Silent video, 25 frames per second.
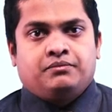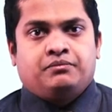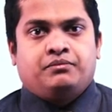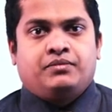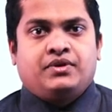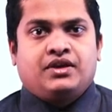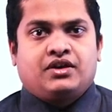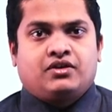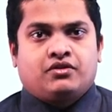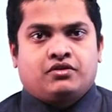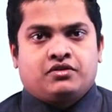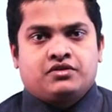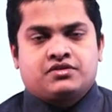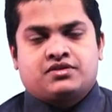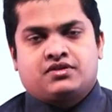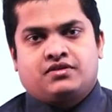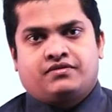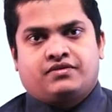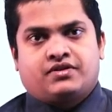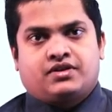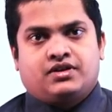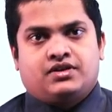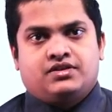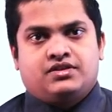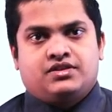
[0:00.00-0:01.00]
Because
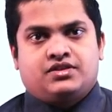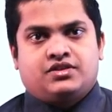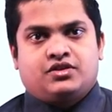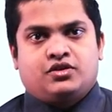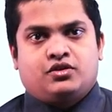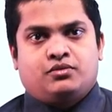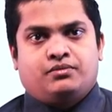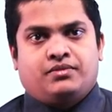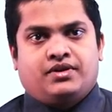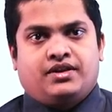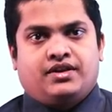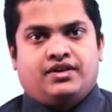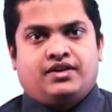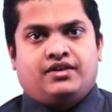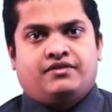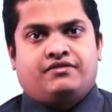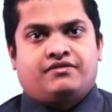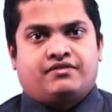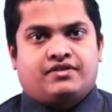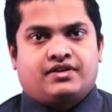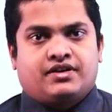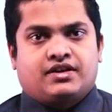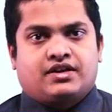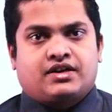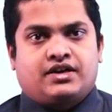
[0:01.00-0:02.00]
of consuming
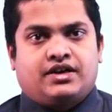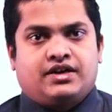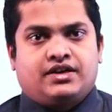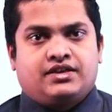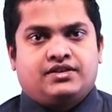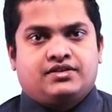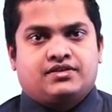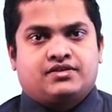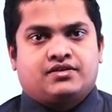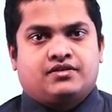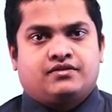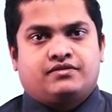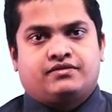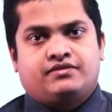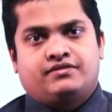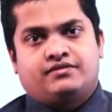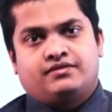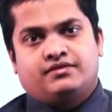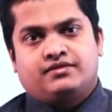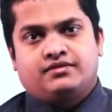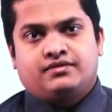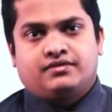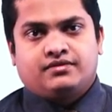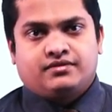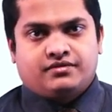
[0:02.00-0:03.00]
different kinds of
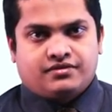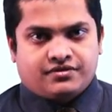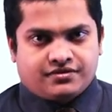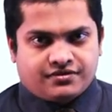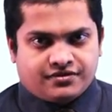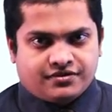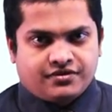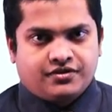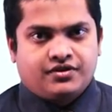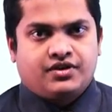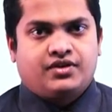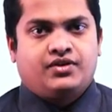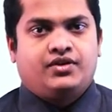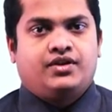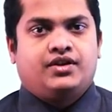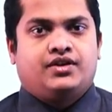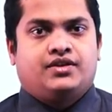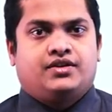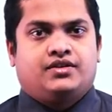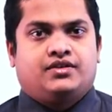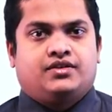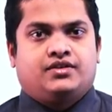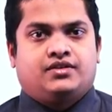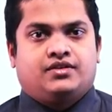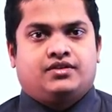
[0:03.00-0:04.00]
food,
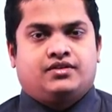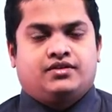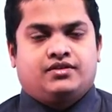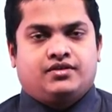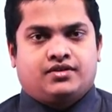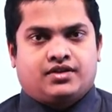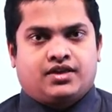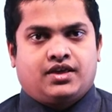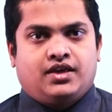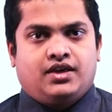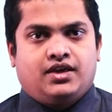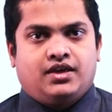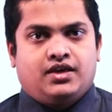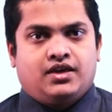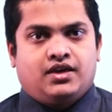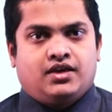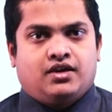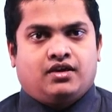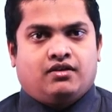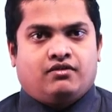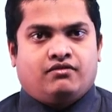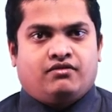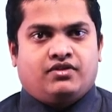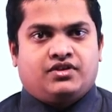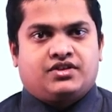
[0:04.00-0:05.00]
okay,
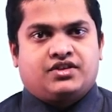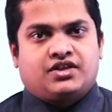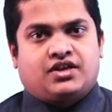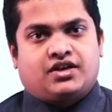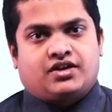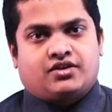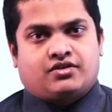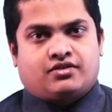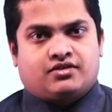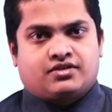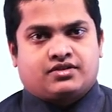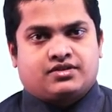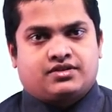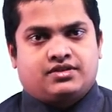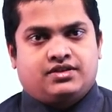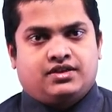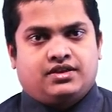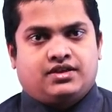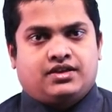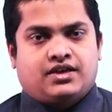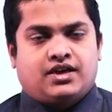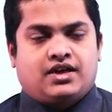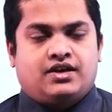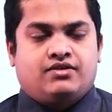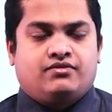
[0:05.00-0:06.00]
which are
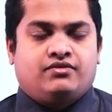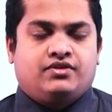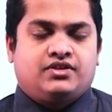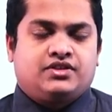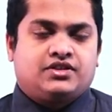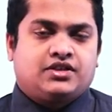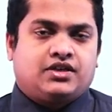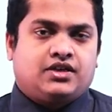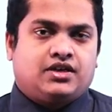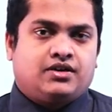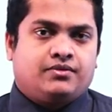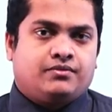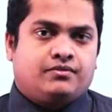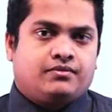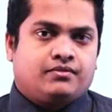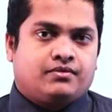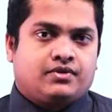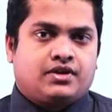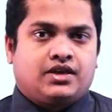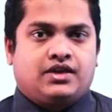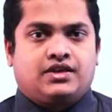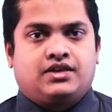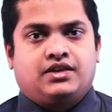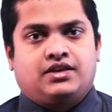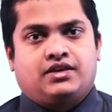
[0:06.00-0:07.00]
toxic and which are
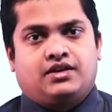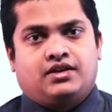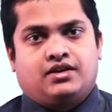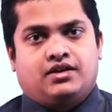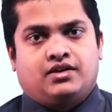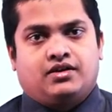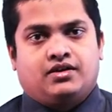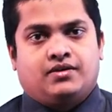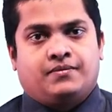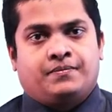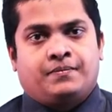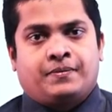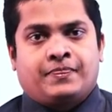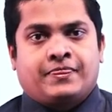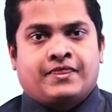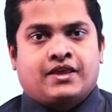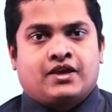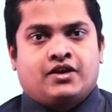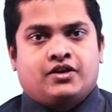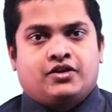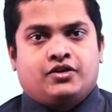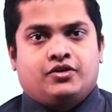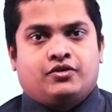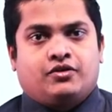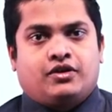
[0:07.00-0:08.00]
getting,
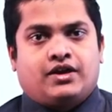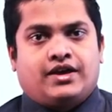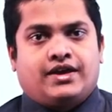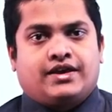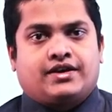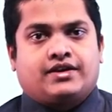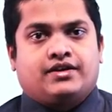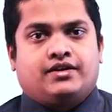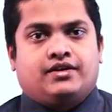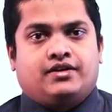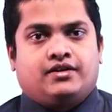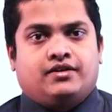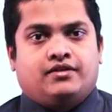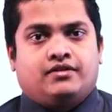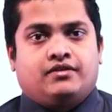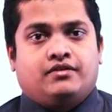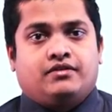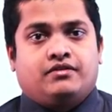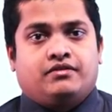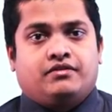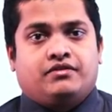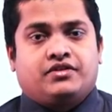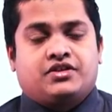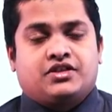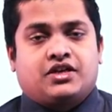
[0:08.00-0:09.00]

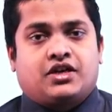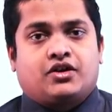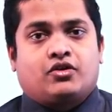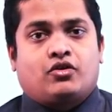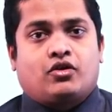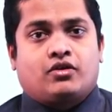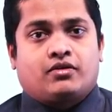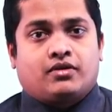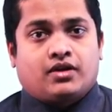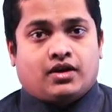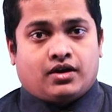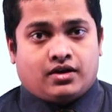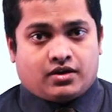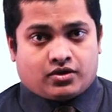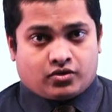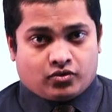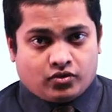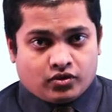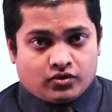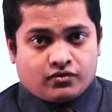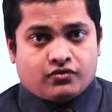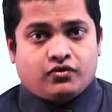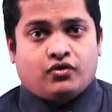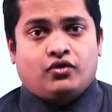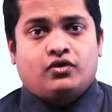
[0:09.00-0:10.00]
which are not
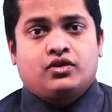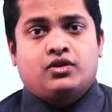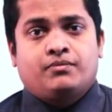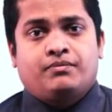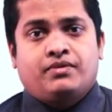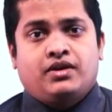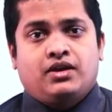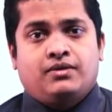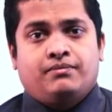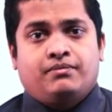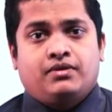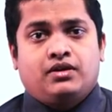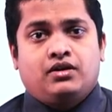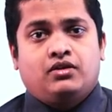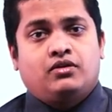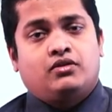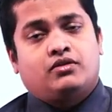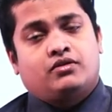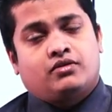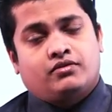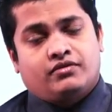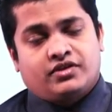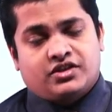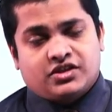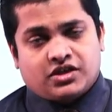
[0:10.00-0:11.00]
good for the people
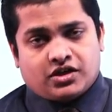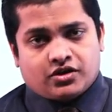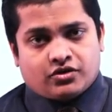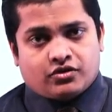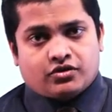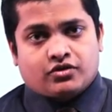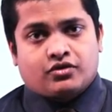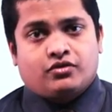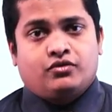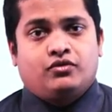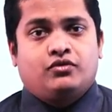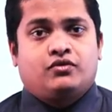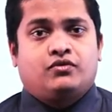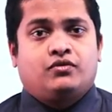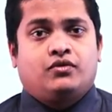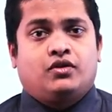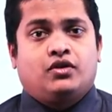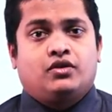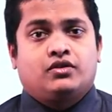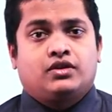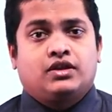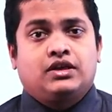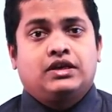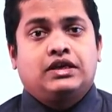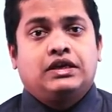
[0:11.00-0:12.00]
or which are not good
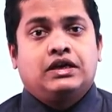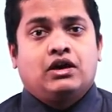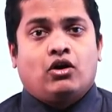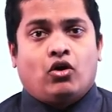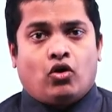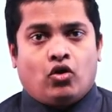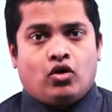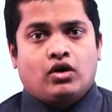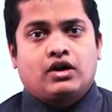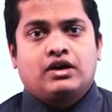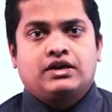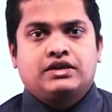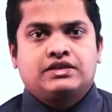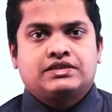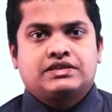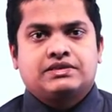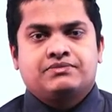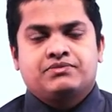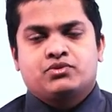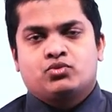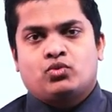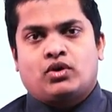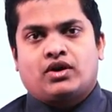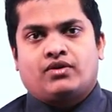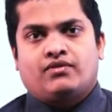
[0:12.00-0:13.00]
for the
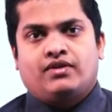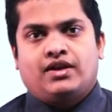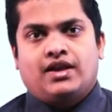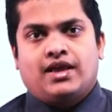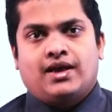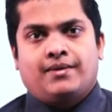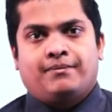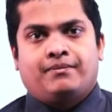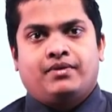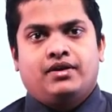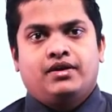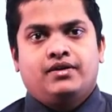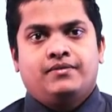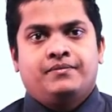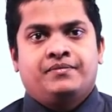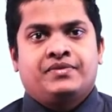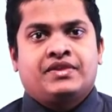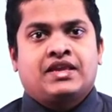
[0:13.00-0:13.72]
organisms, what will happen?